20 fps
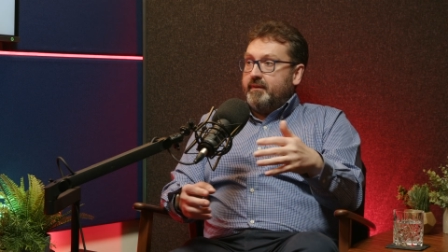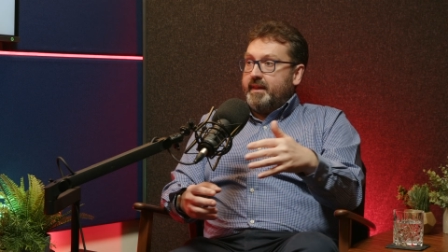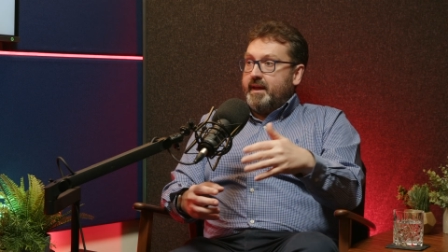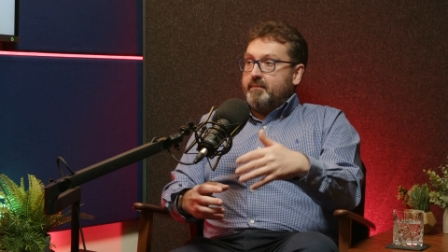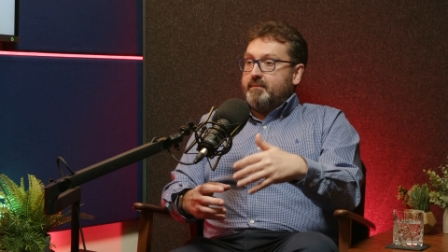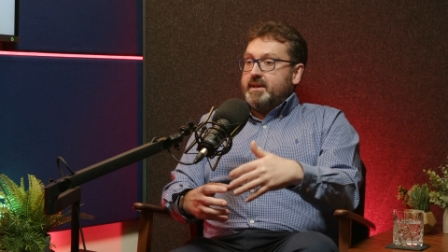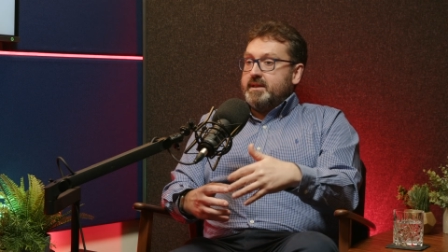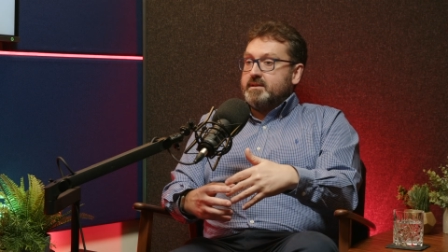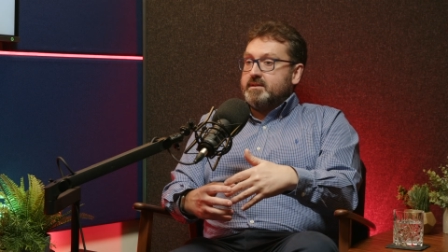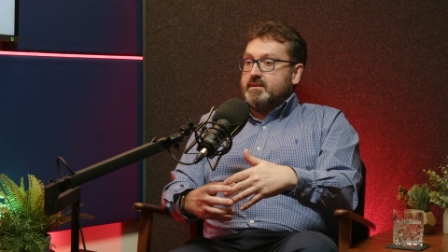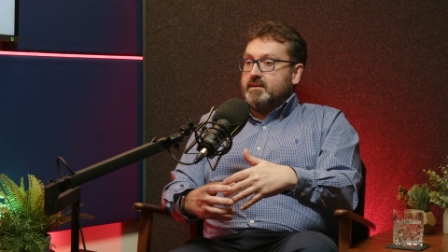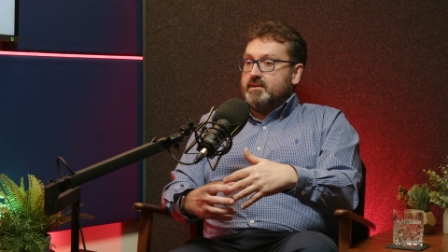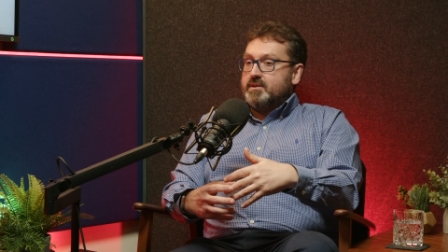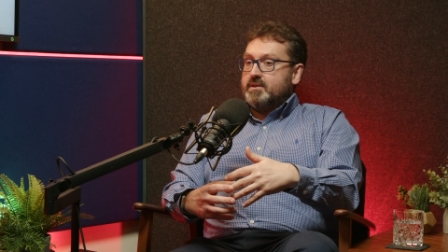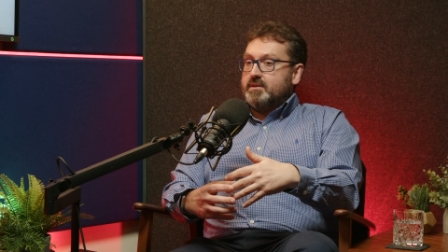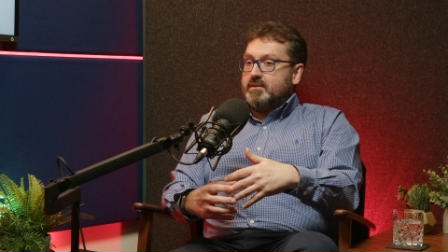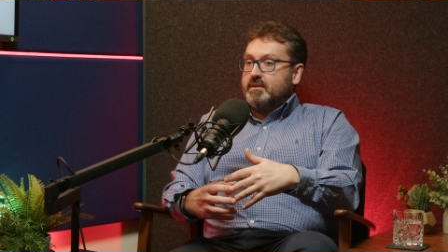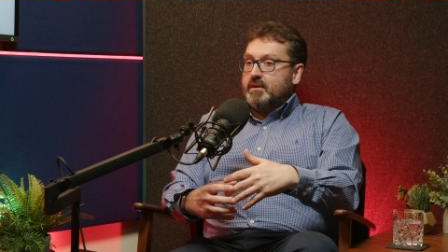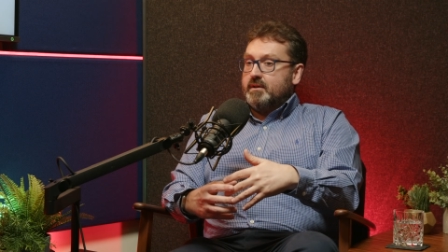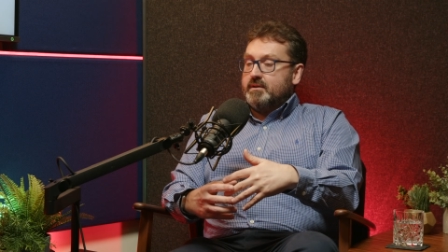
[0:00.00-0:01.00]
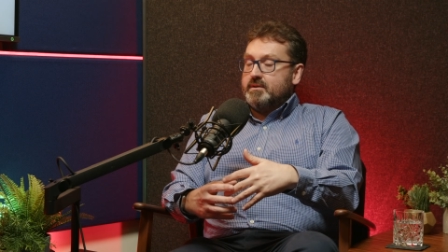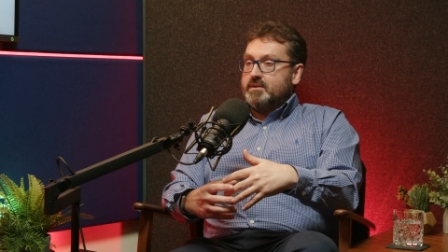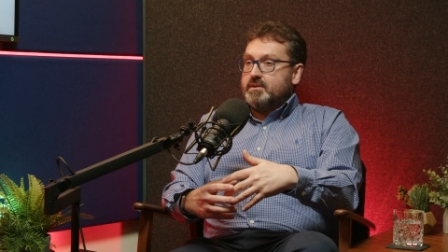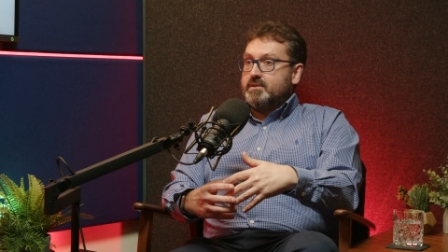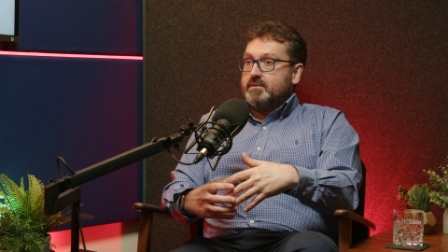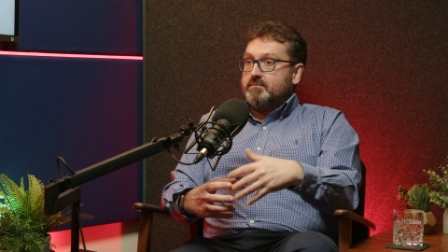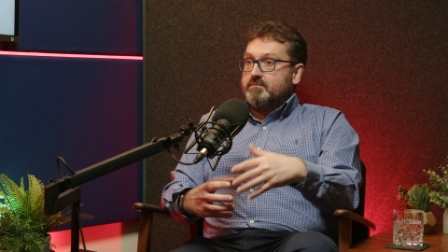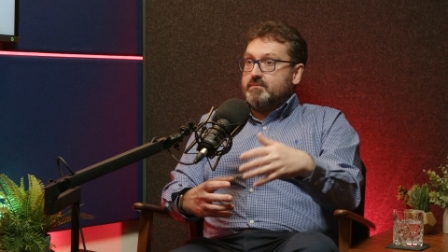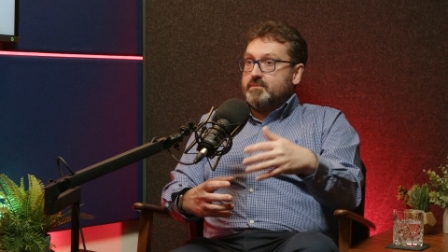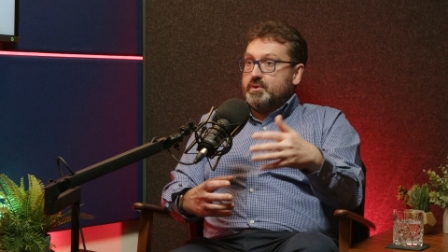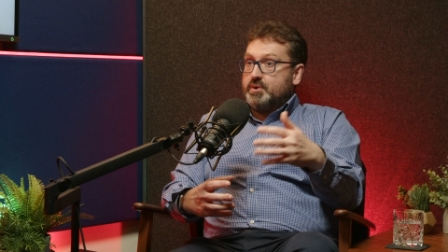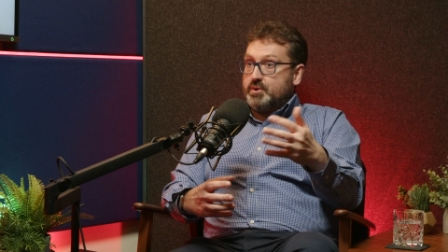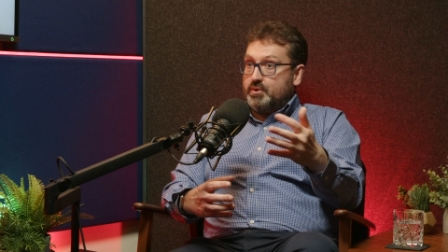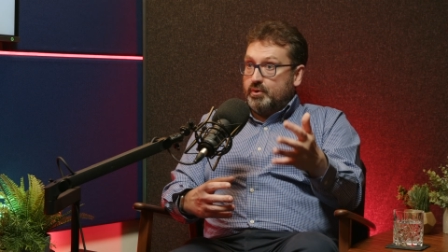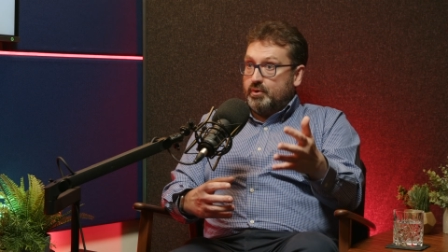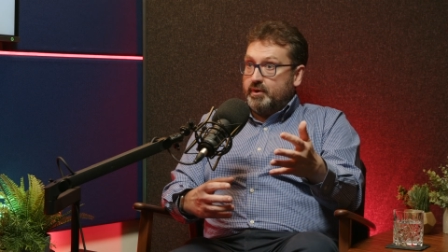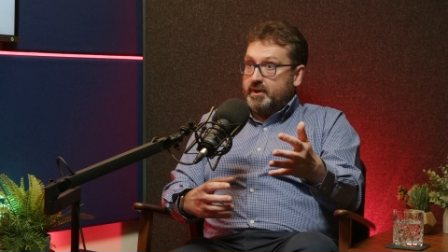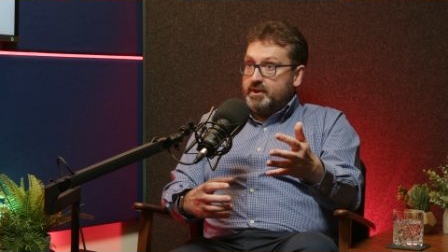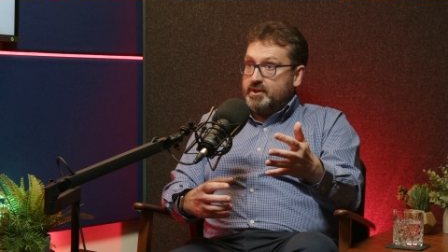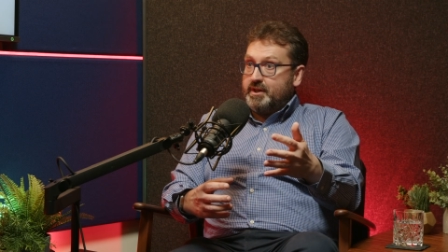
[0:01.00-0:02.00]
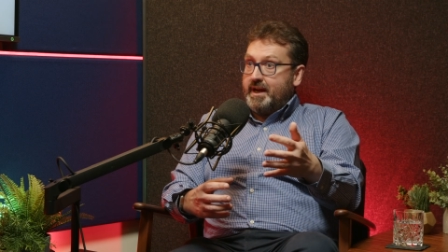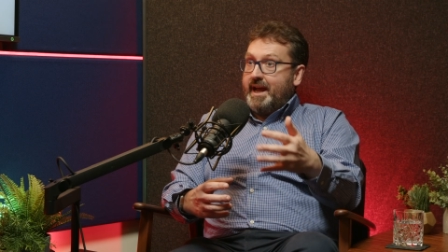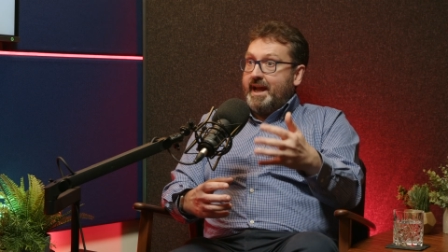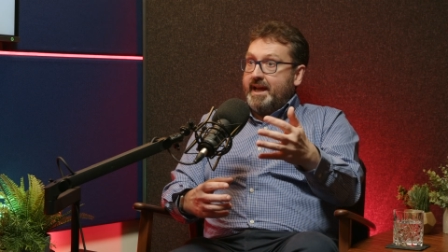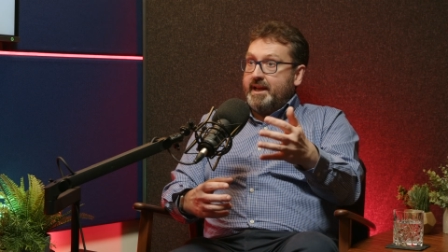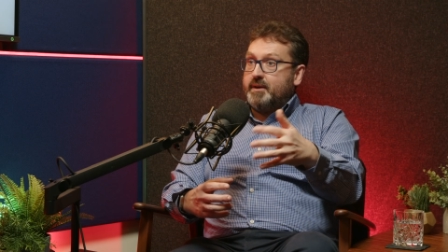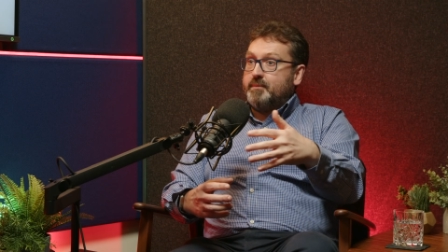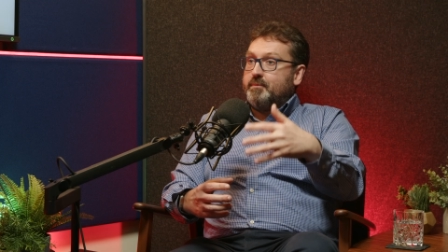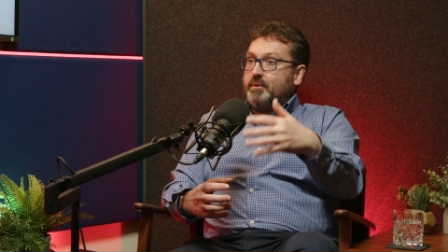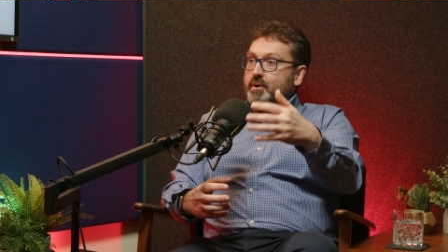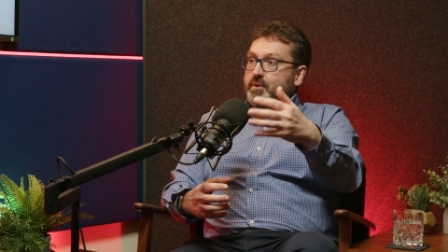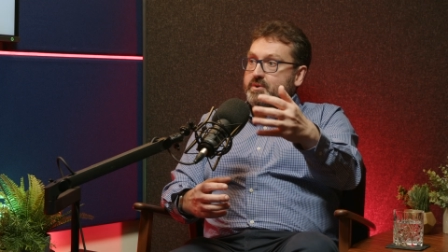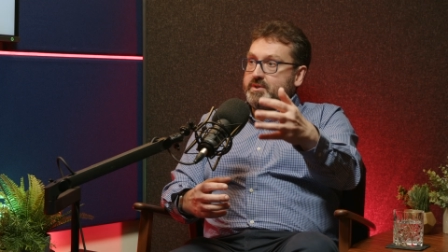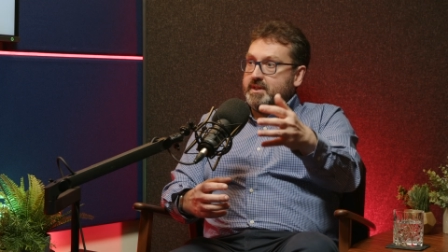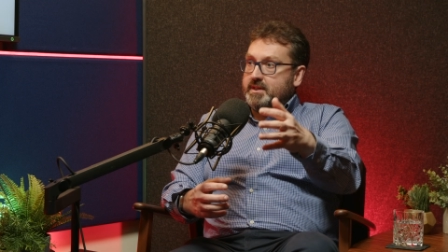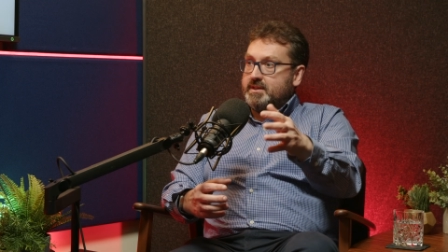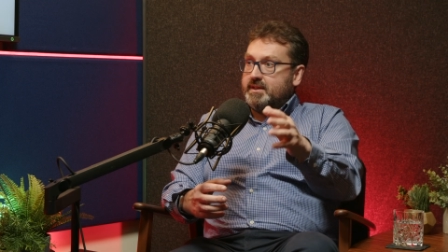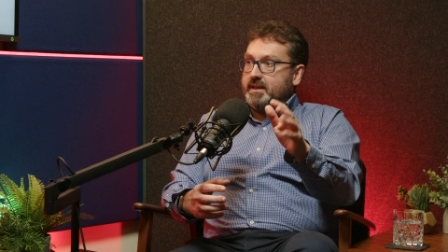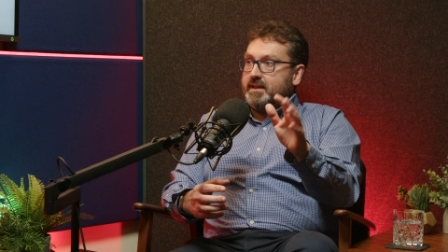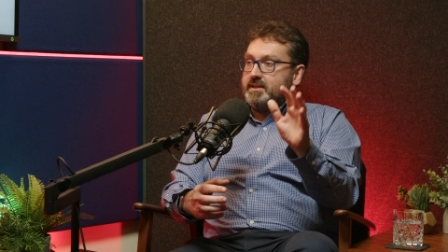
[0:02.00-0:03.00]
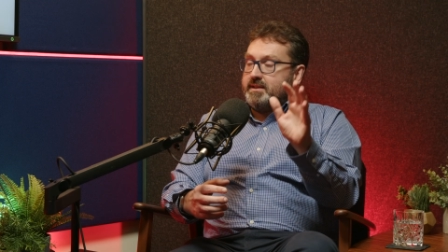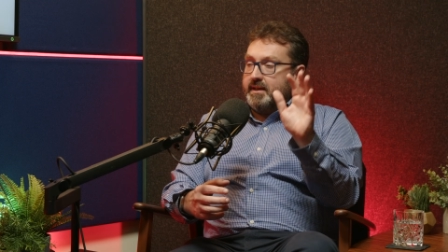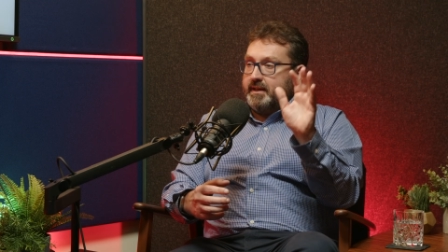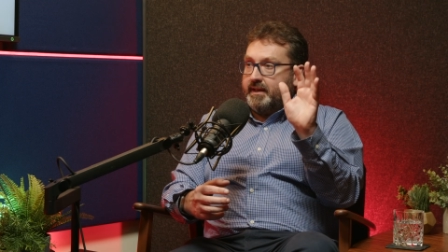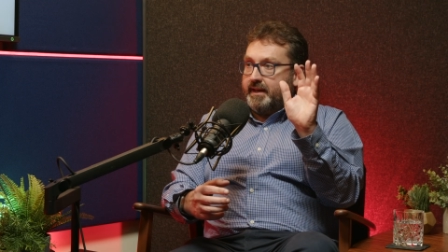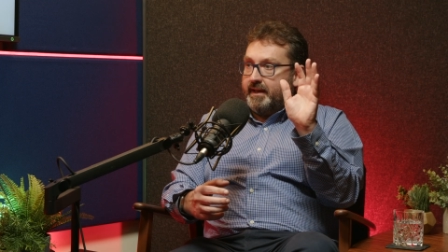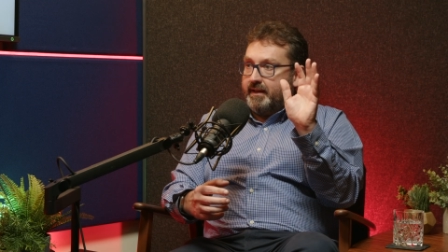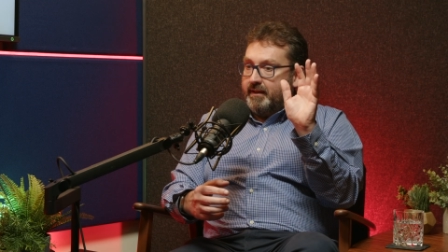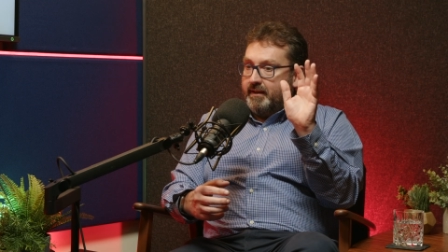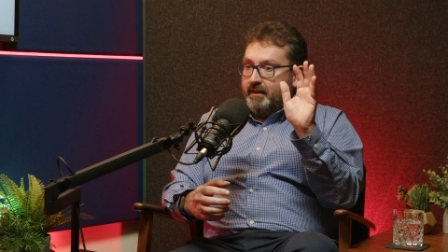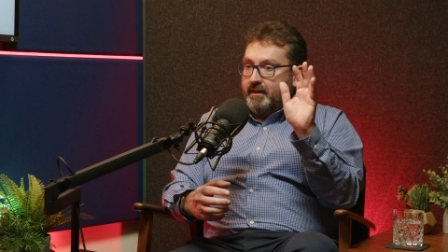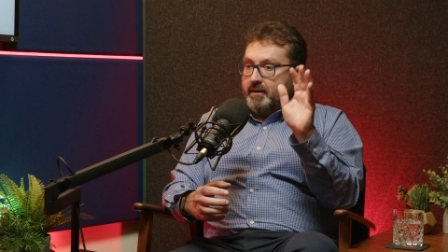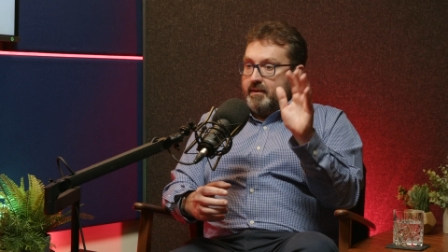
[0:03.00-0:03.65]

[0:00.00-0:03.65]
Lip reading: And that means that storage and processing is going to